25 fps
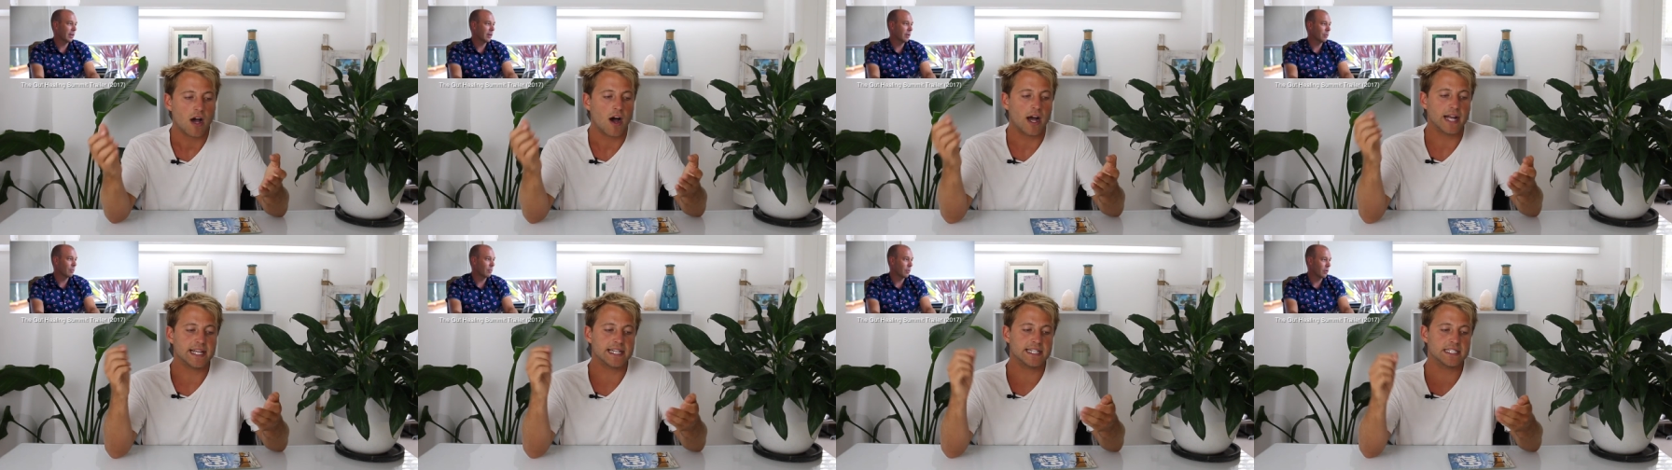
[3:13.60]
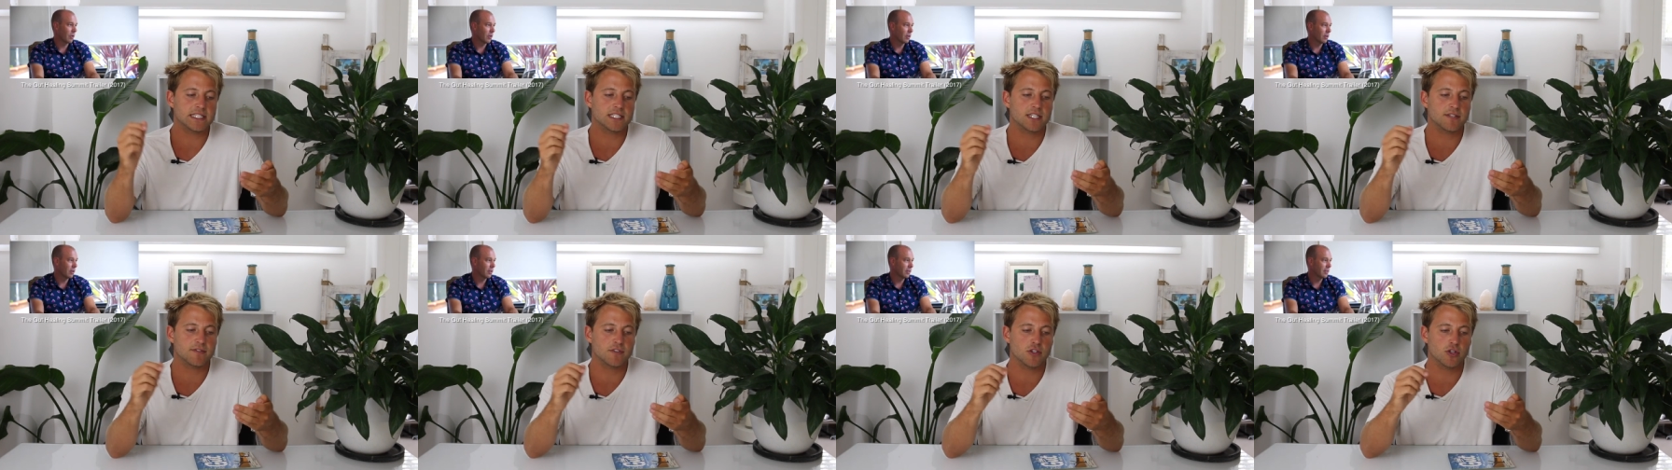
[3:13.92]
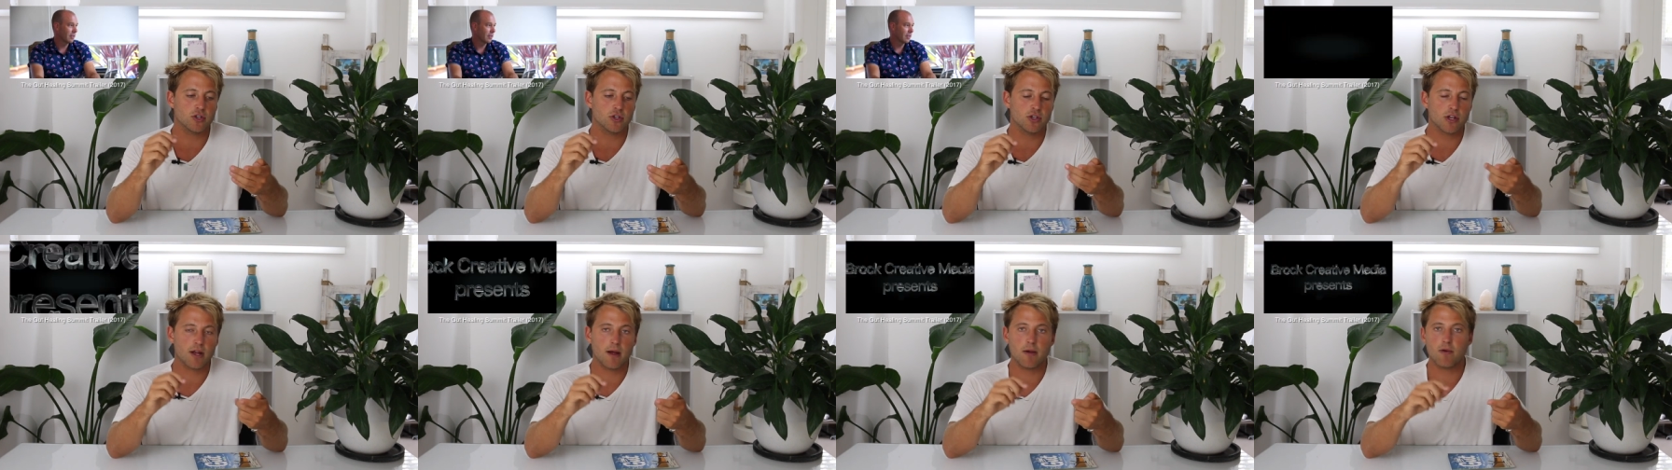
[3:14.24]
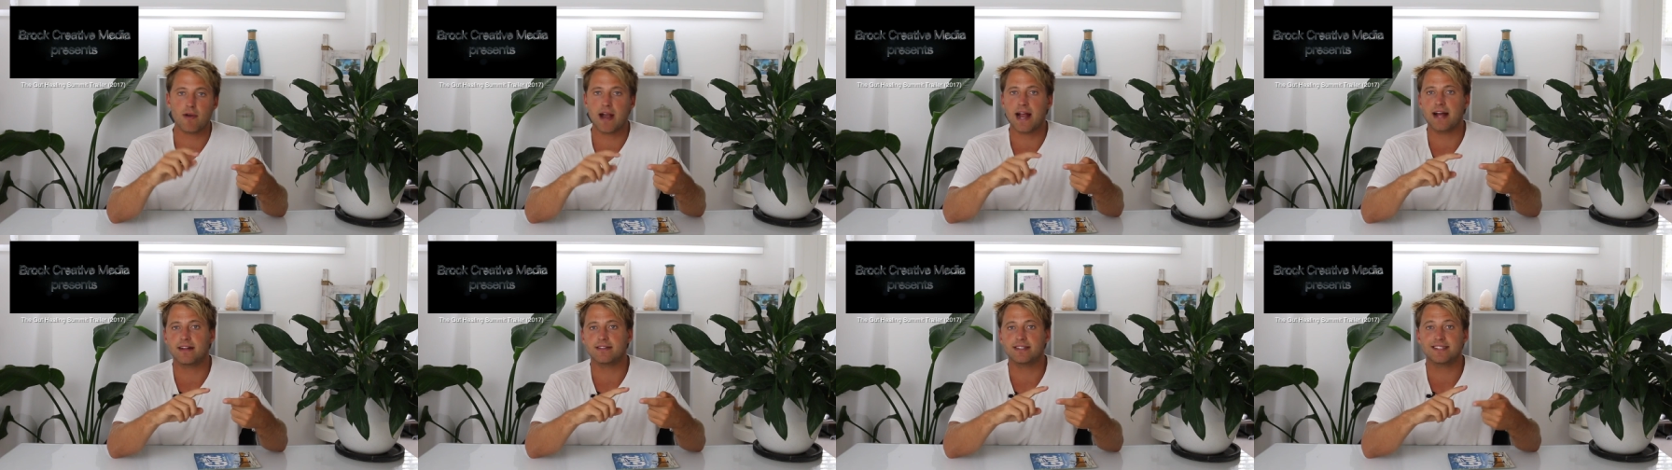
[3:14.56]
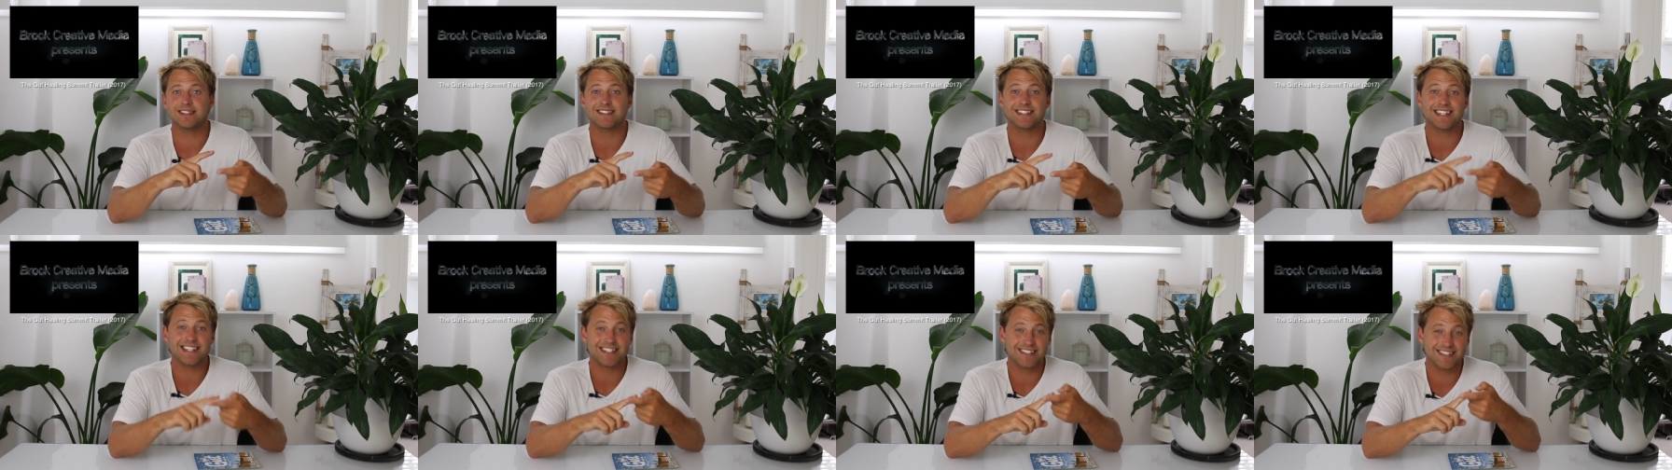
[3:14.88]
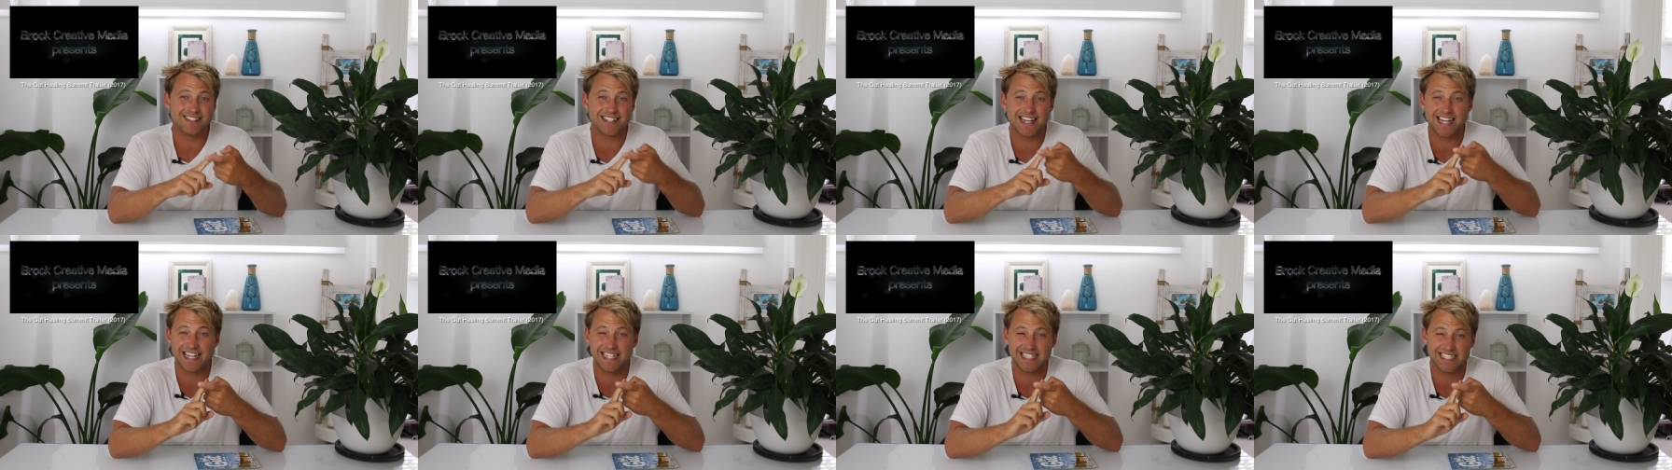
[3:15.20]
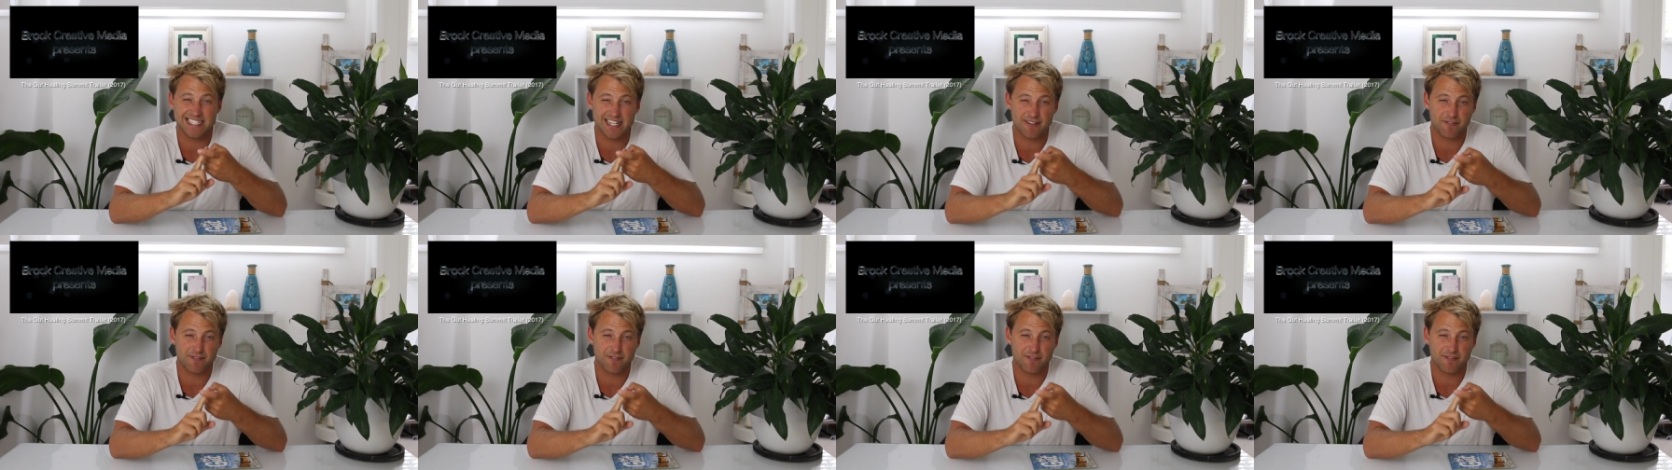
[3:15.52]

I interviewed around sixteen